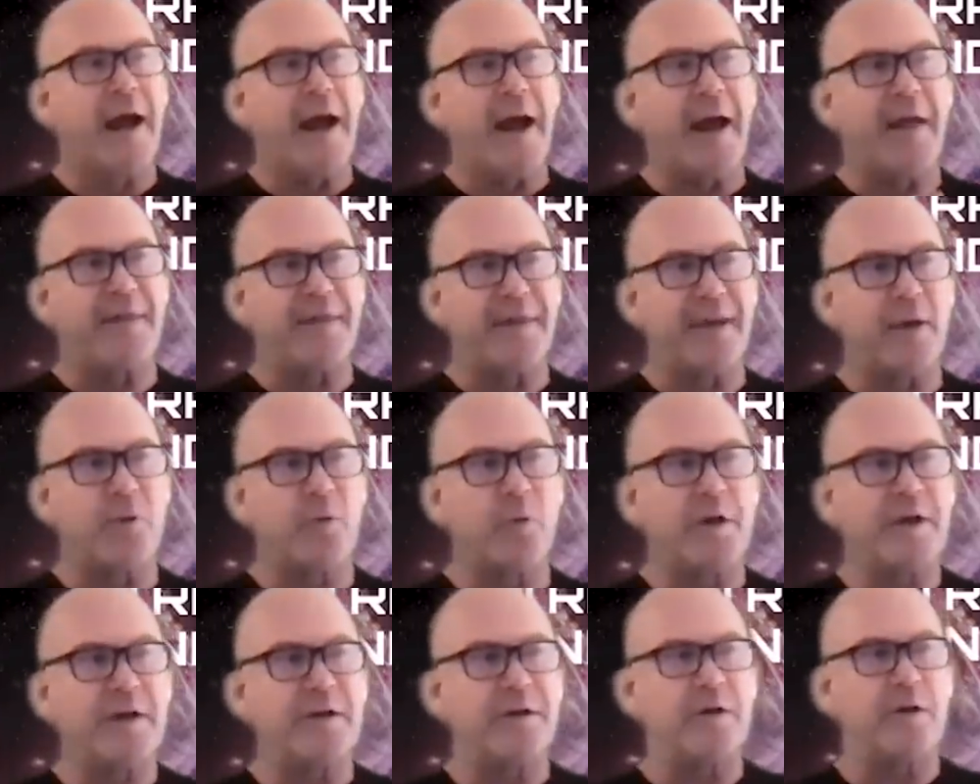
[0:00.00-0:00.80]
And
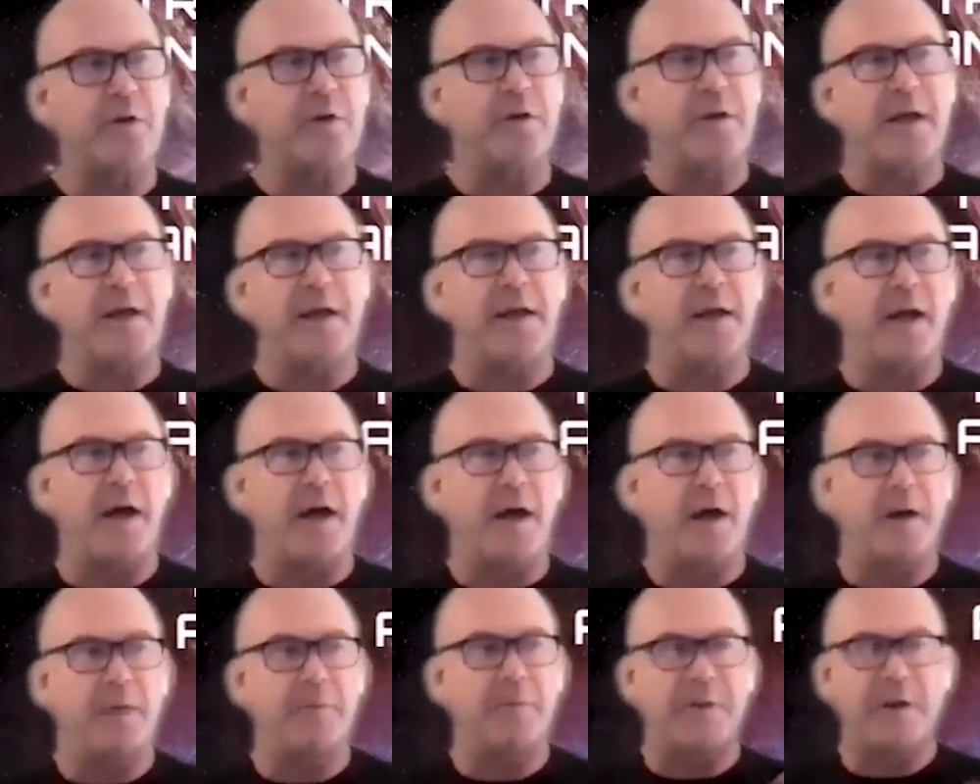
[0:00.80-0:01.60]
then we do the
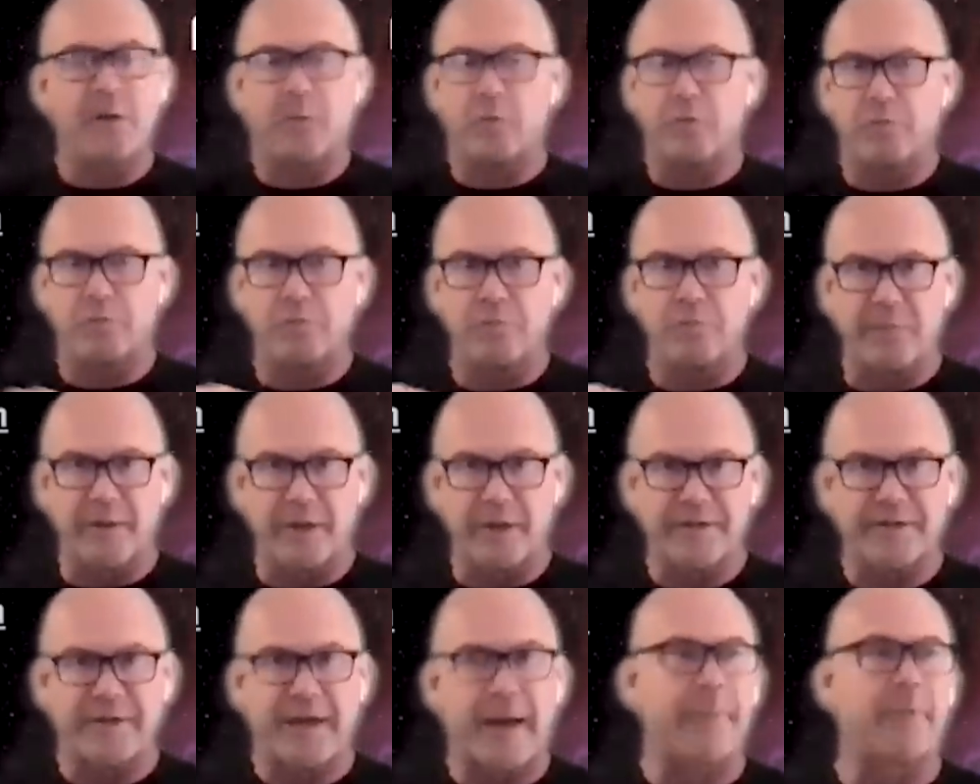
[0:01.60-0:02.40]

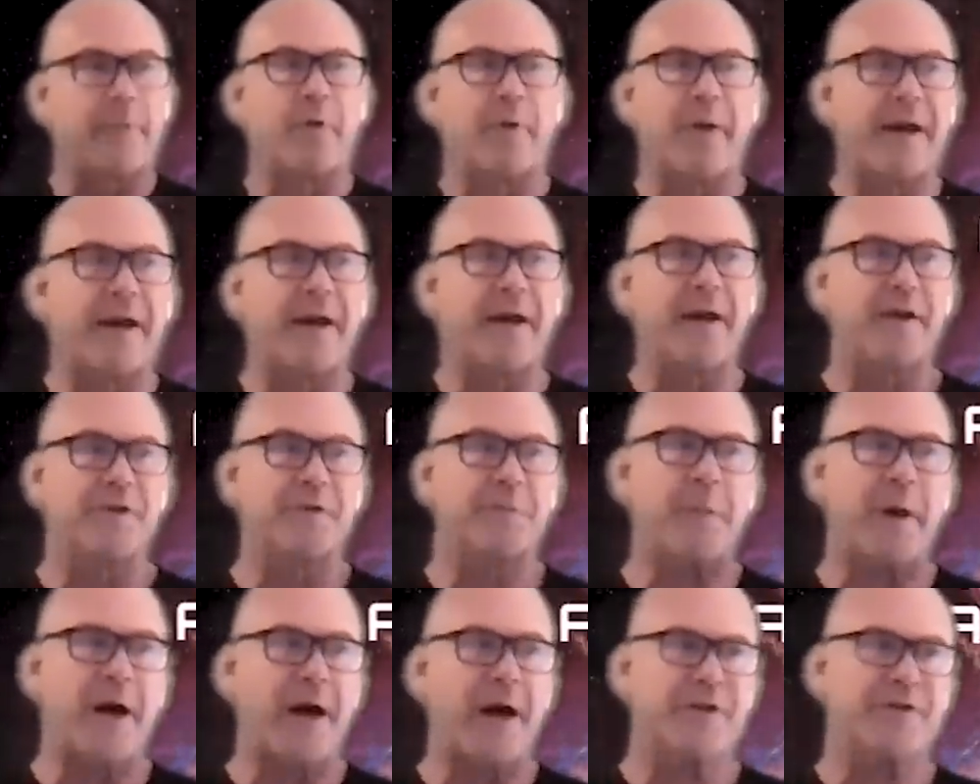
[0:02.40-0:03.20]
cyber
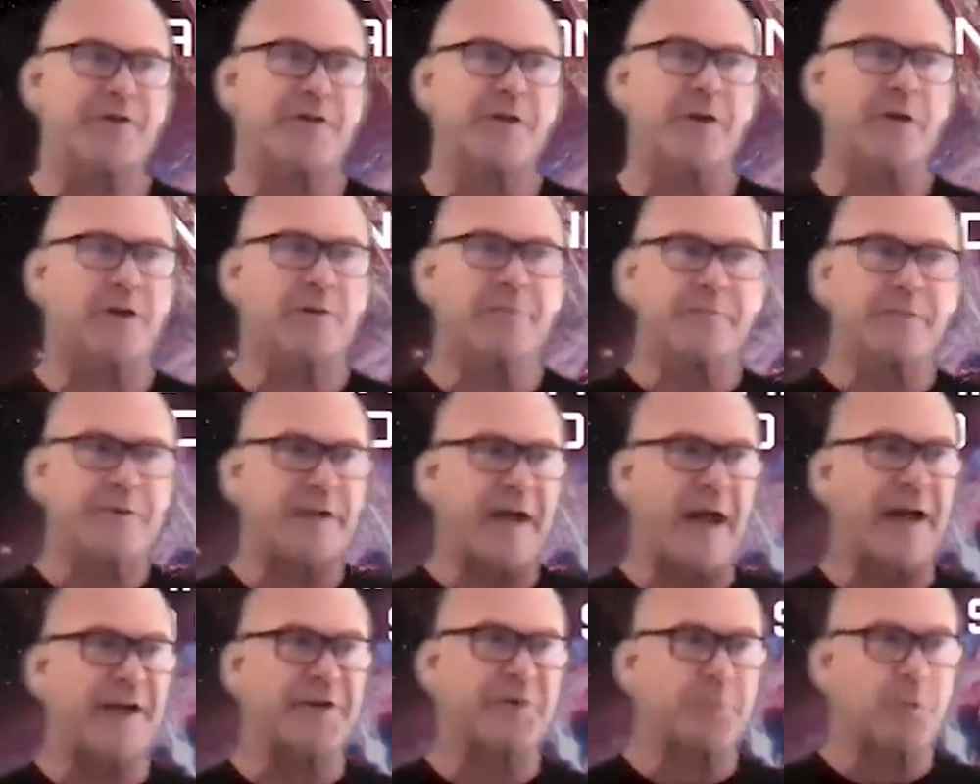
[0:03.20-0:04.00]
readiness posture
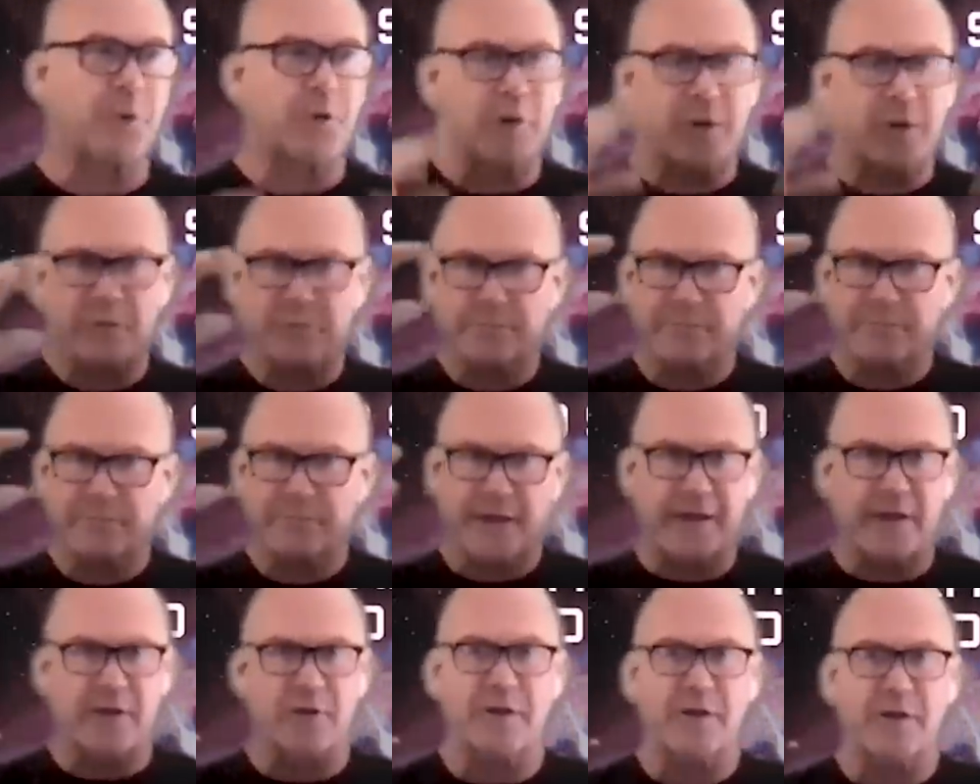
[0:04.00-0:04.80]
dashboard,
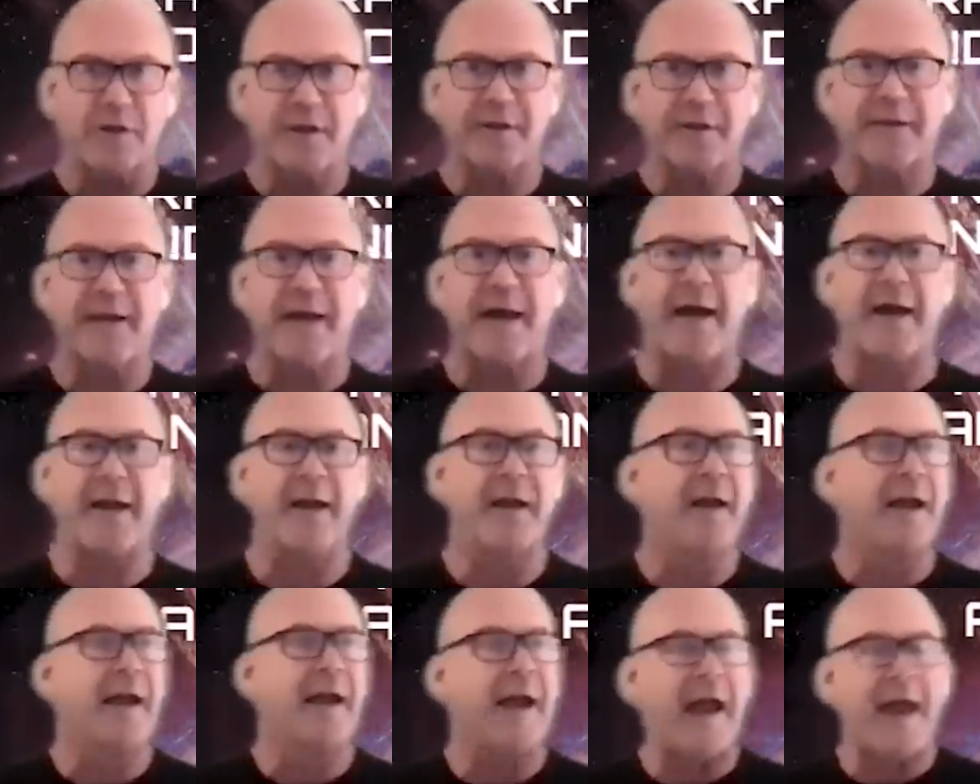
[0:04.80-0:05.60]
take a look at
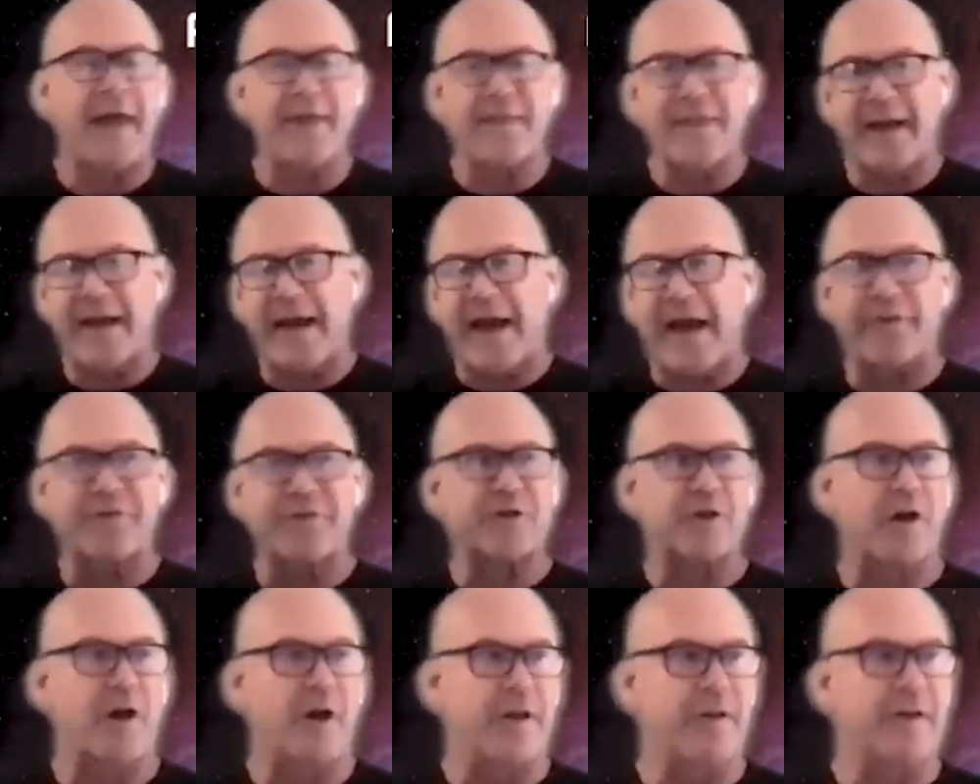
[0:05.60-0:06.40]
that. And then
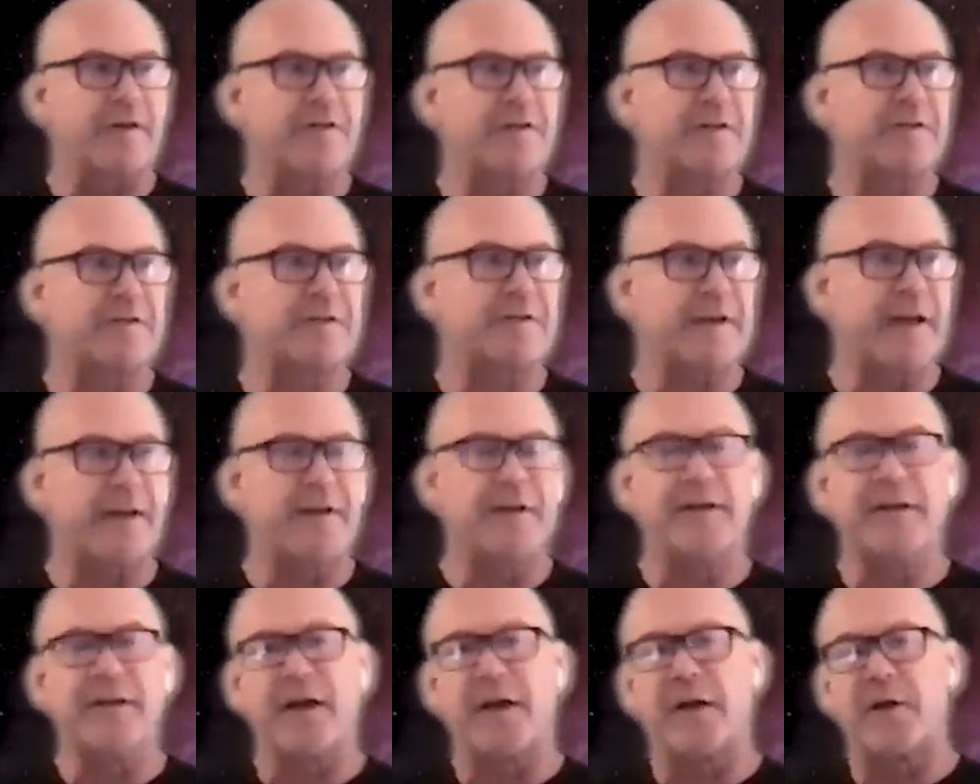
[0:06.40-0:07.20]
after all this is said
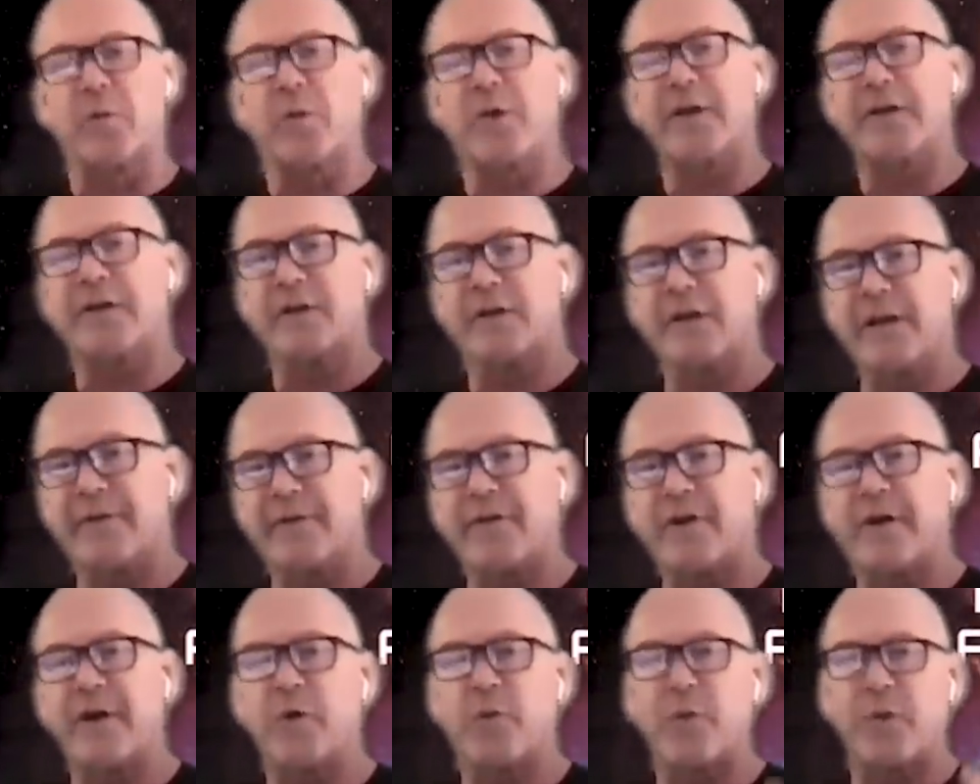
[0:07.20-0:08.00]
and done and we
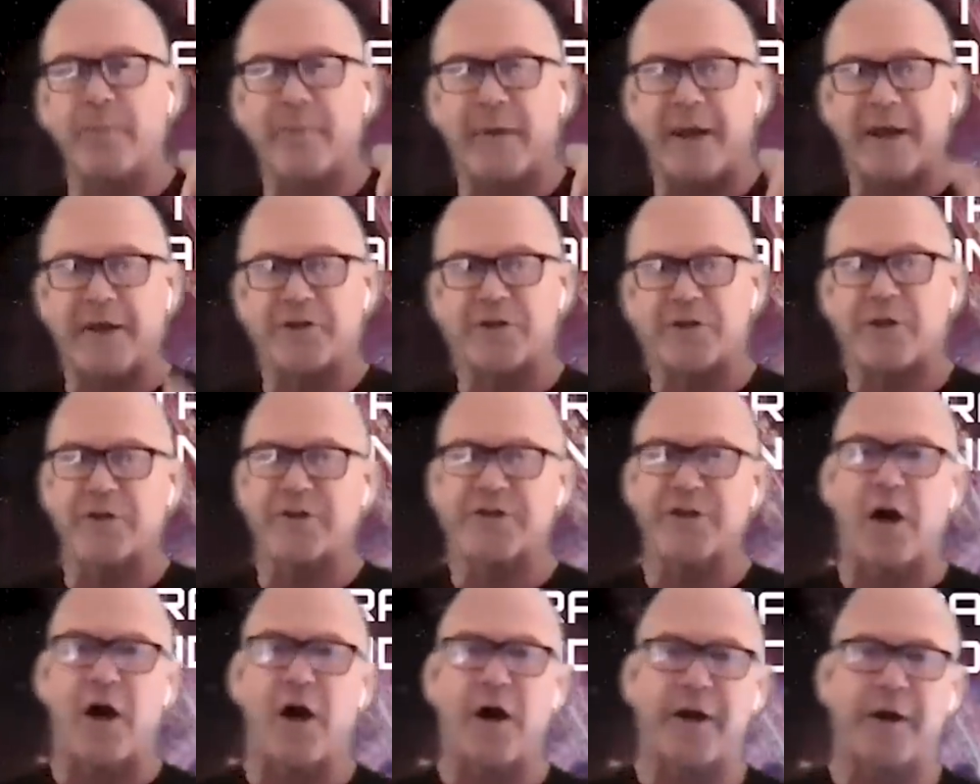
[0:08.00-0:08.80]
deliver it, we make sure
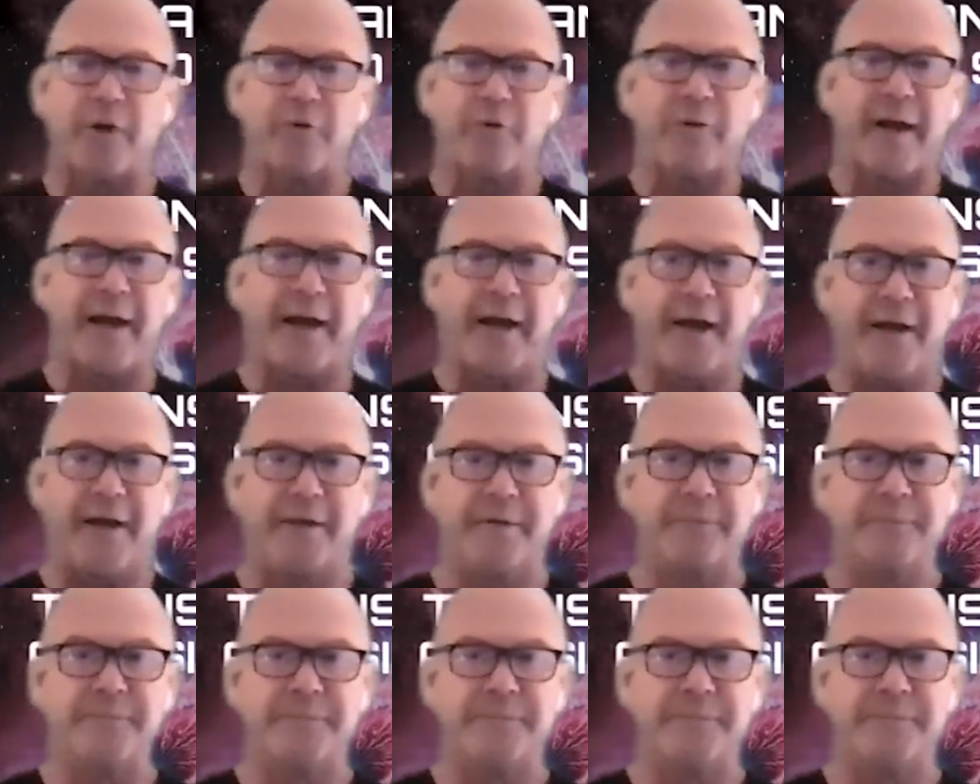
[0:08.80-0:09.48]
it's audit ready.